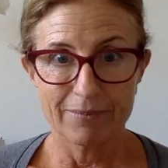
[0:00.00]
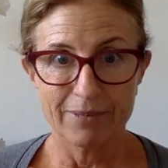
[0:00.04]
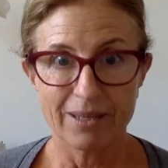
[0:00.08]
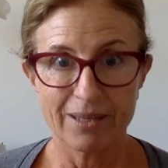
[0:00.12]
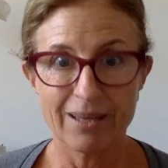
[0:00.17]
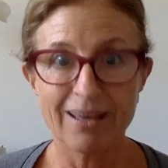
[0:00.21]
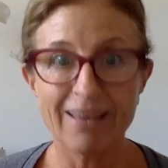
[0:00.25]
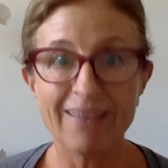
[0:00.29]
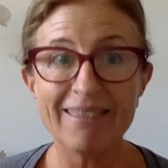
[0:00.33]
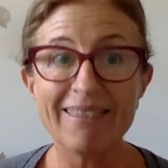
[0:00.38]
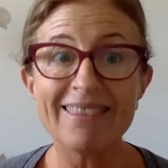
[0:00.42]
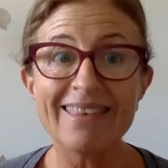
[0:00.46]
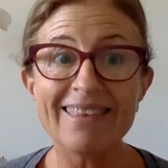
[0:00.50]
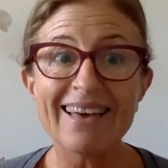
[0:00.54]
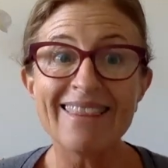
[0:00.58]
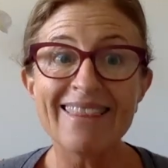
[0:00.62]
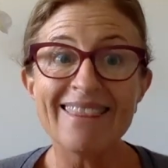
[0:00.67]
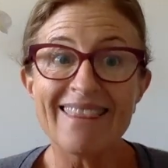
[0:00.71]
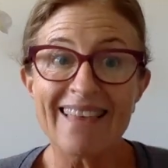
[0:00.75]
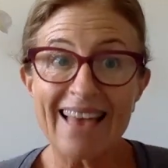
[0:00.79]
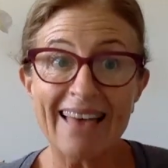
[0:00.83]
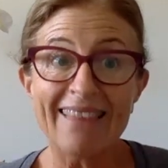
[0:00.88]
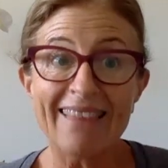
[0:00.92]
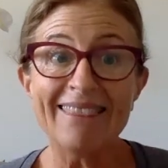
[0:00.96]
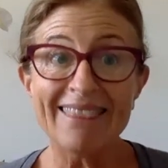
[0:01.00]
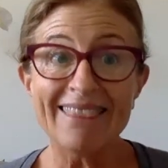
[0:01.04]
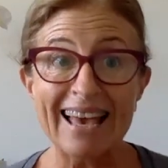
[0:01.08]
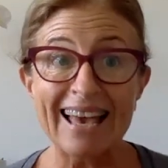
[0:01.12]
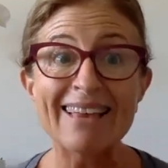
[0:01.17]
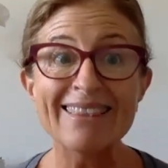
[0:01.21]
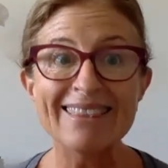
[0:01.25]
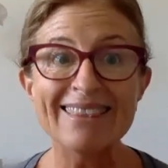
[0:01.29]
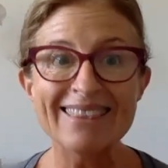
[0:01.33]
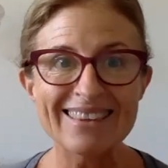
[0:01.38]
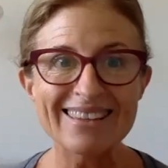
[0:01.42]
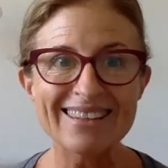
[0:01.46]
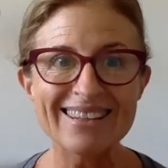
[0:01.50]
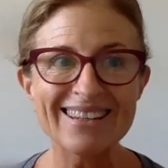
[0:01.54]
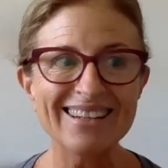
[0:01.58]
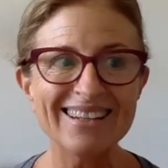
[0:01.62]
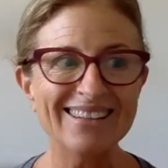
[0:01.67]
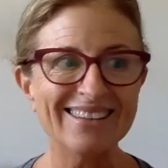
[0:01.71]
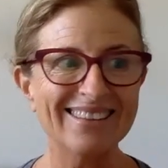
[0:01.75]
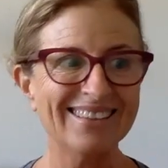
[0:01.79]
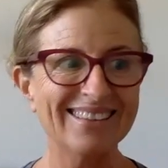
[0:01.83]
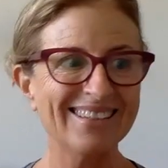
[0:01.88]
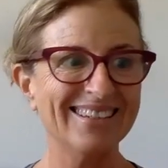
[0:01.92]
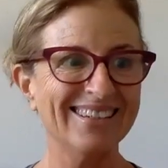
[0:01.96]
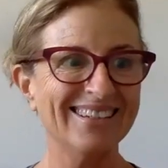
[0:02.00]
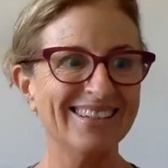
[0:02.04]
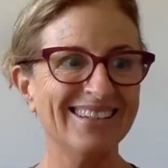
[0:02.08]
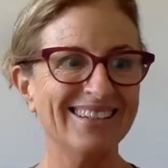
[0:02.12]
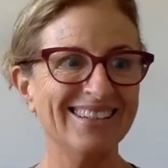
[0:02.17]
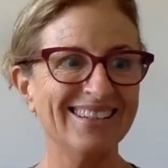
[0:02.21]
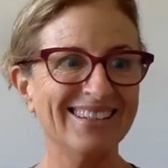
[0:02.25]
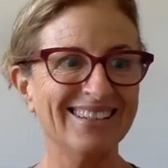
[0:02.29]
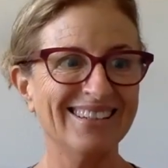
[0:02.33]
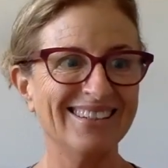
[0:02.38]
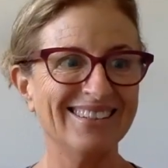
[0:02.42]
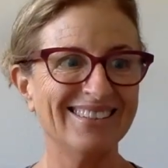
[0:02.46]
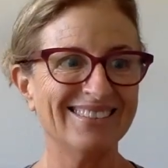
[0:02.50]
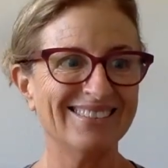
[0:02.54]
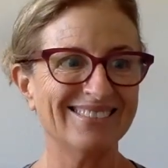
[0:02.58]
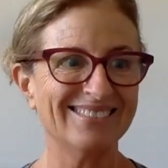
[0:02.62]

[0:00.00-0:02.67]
And then the